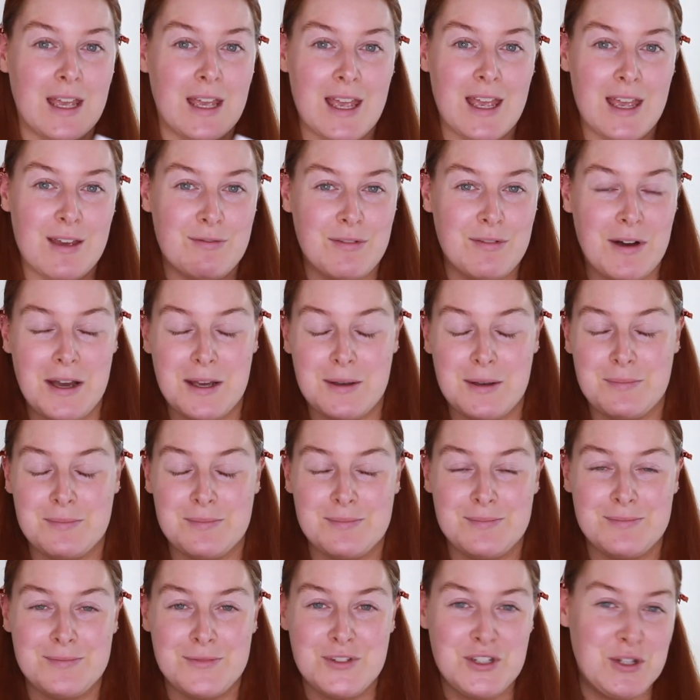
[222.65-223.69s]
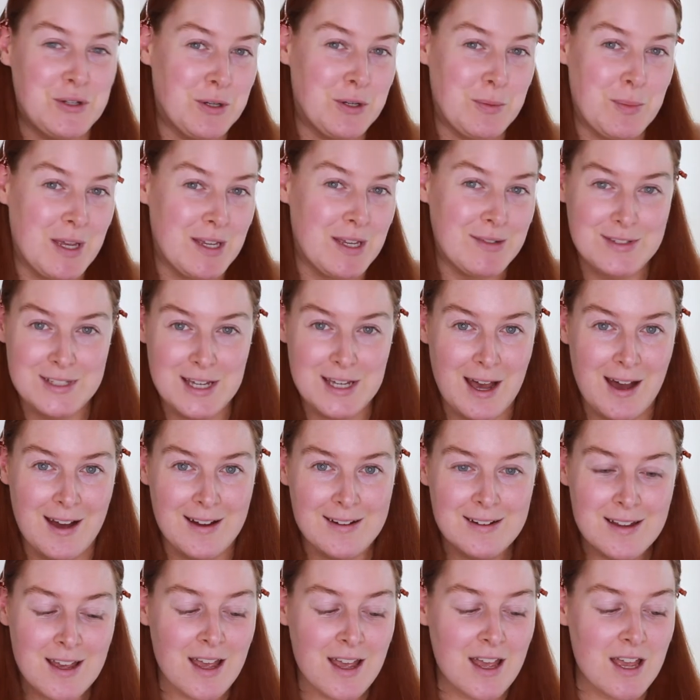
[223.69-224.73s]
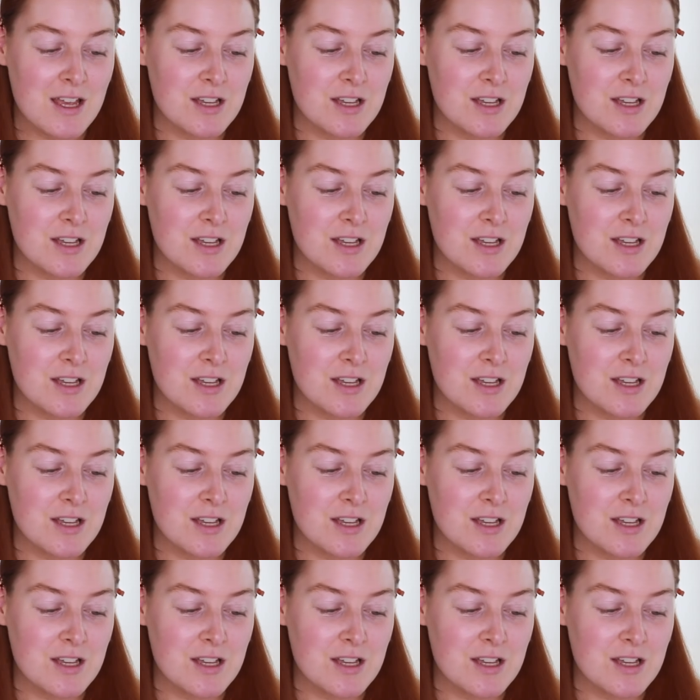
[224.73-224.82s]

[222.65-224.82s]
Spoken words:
if I'm doing a bit of tan.